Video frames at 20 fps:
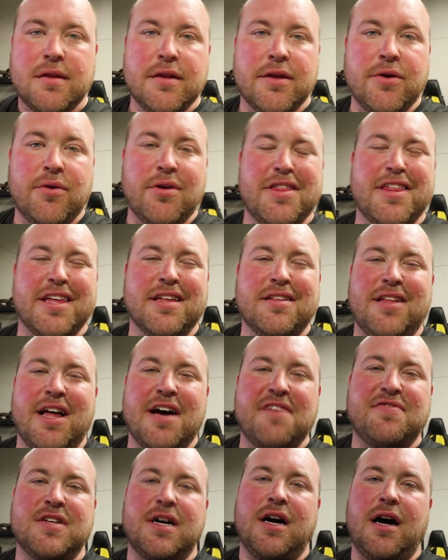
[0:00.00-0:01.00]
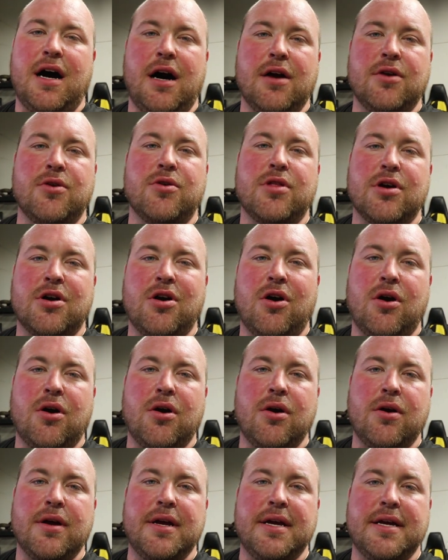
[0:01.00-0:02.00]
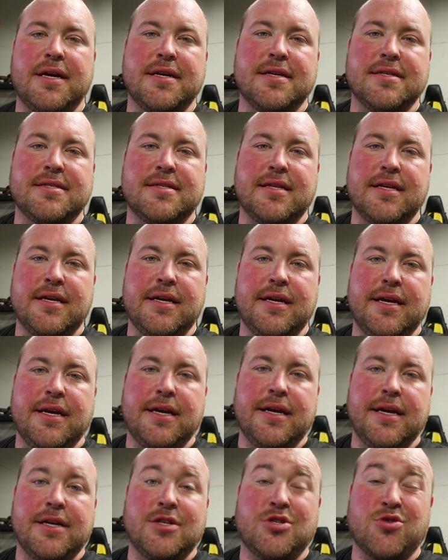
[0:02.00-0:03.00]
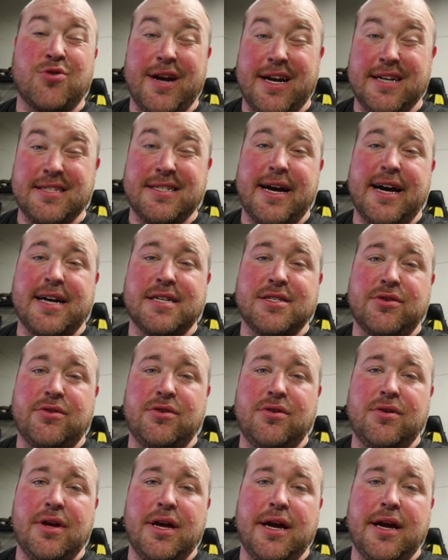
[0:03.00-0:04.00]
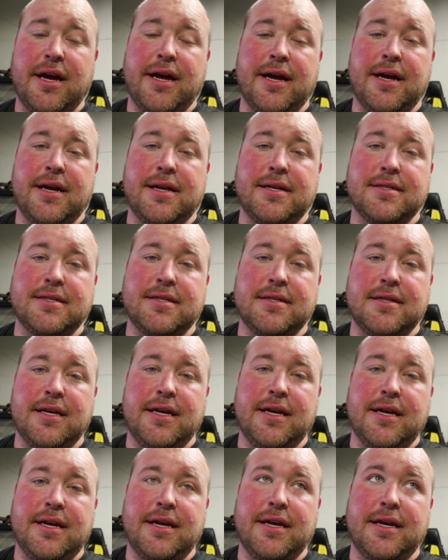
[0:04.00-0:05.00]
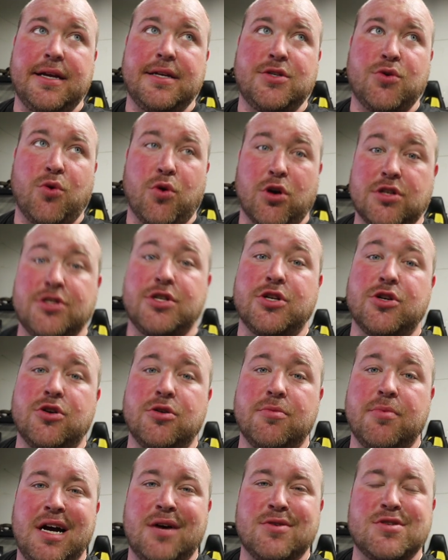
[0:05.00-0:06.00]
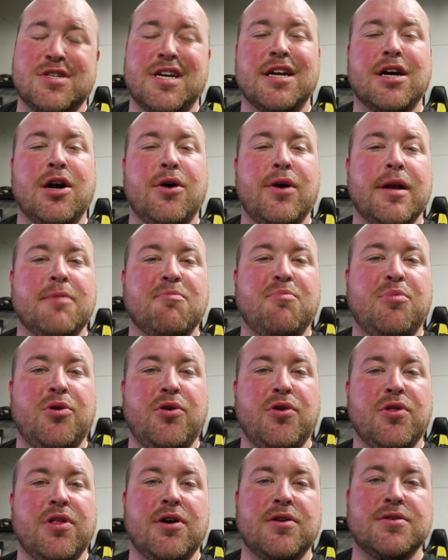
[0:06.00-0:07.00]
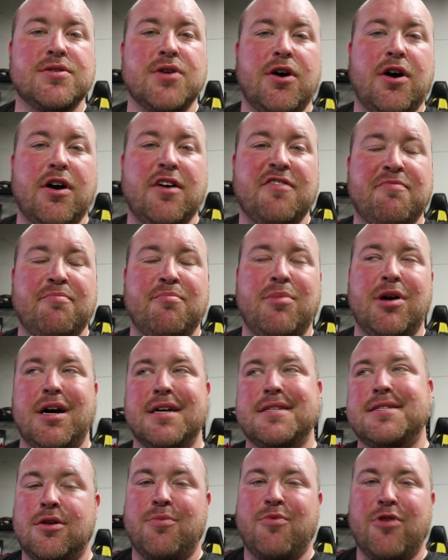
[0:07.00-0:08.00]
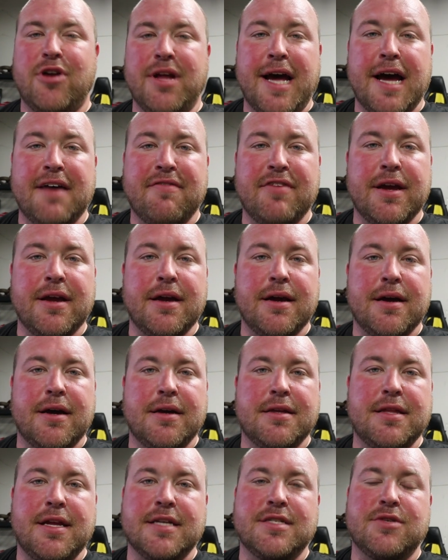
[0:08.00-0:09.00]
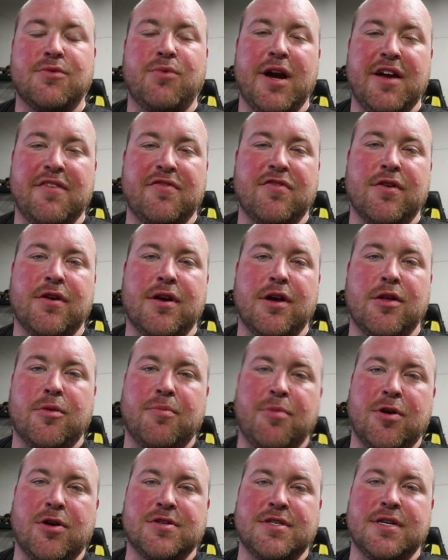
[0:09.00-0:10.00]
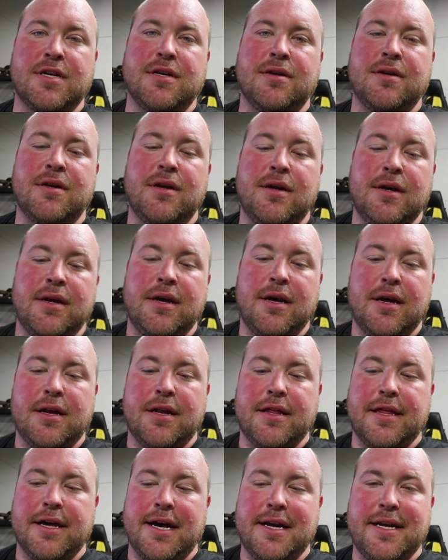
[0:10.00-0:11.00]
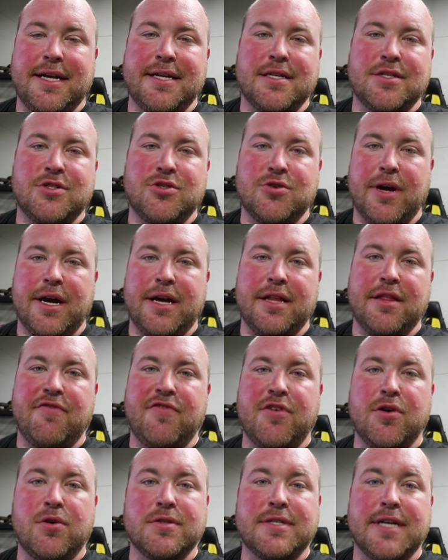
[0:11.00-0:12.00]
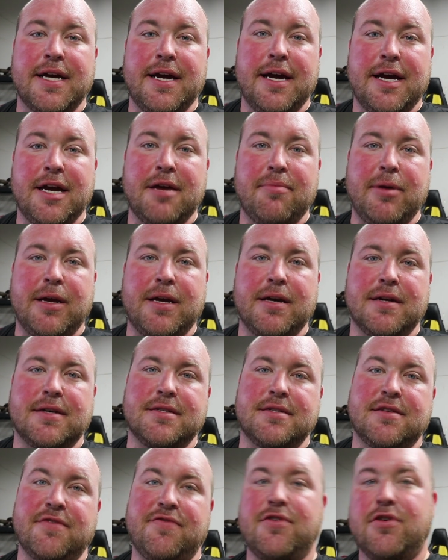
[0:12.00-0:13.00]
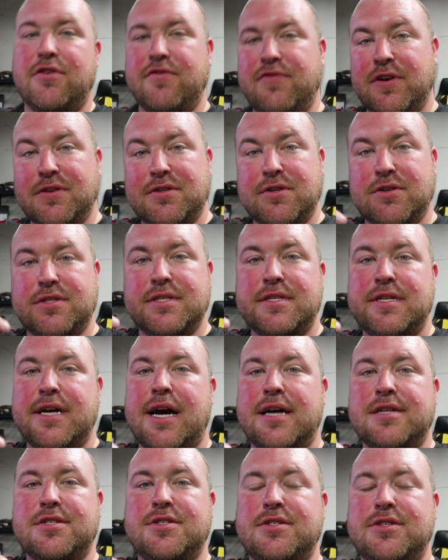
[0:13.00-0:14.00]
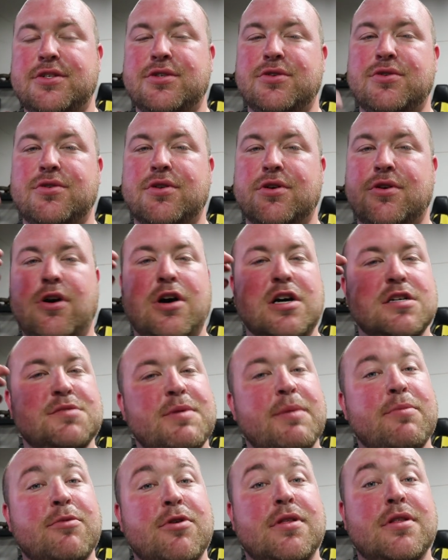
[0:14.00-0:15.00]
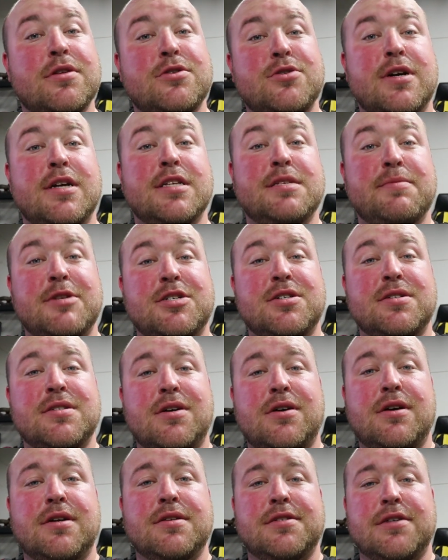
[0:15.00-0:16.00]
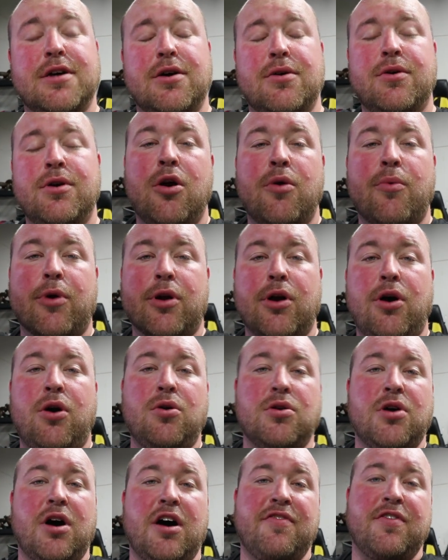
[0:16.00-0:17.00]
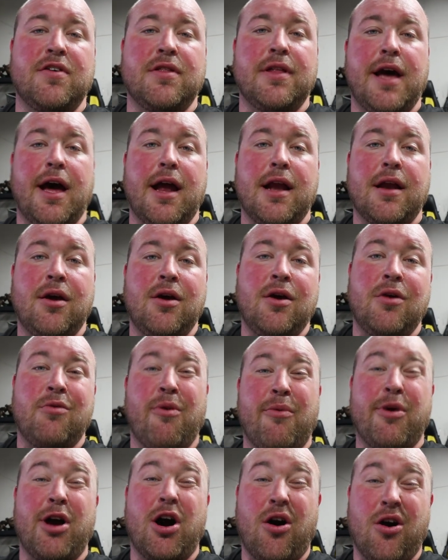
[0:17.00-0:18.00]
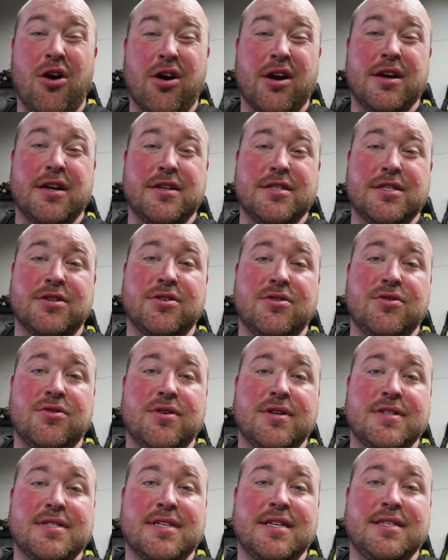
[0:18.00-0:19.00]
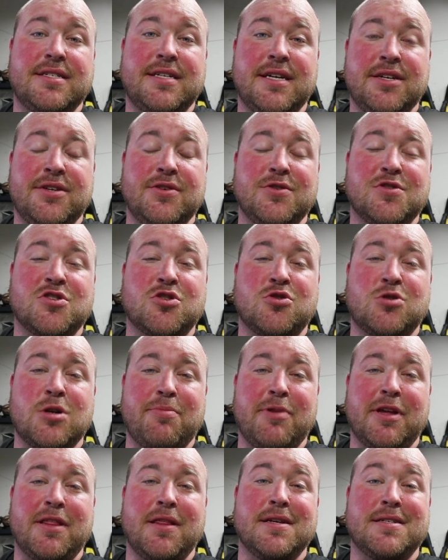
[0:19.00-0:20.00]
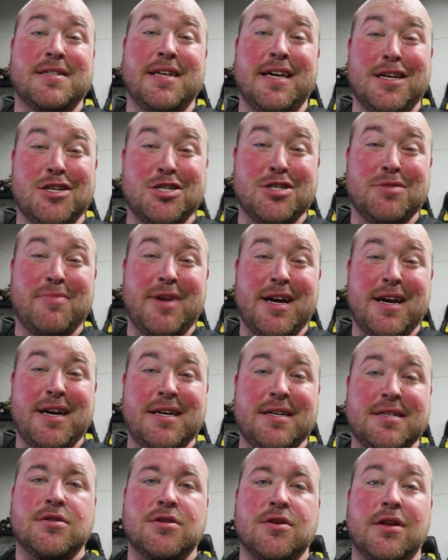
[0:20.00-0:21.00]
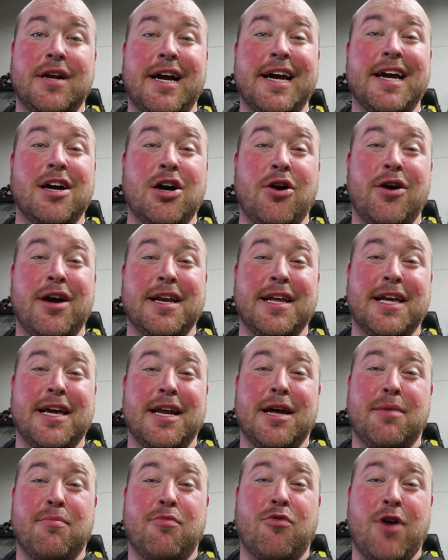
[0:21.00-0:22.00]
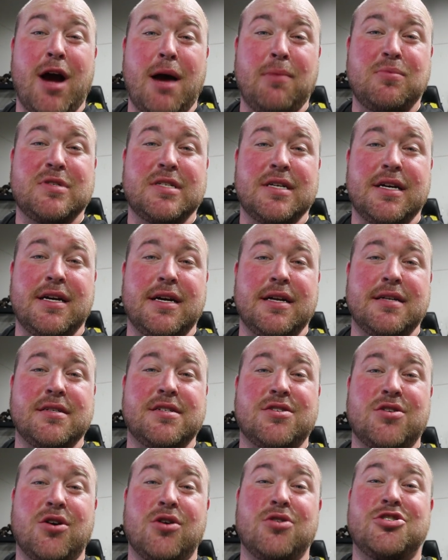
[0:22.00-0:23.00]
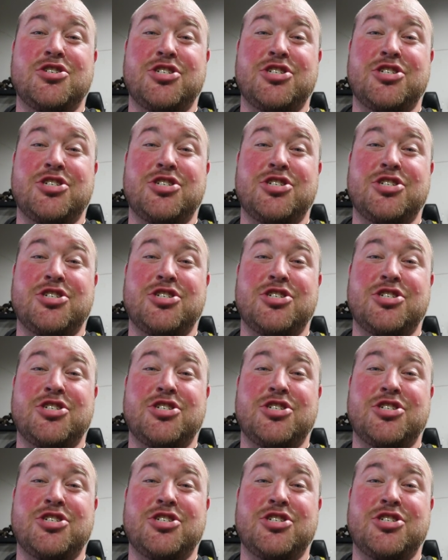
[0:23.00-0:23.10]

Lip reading: The only thing left under the car is the transaxle and the torque tube. I was gonna go ahead and pull those off, but they're pretty heavy. I'd like to wait for another person. And I think I need to drain the fuel tank because the fuel filter is attached to the cross member that the transmission's on. So we're gonna hold off on that. What we are gonna do is continue stripping this engine bay so that I can go ahead and get it prepped and start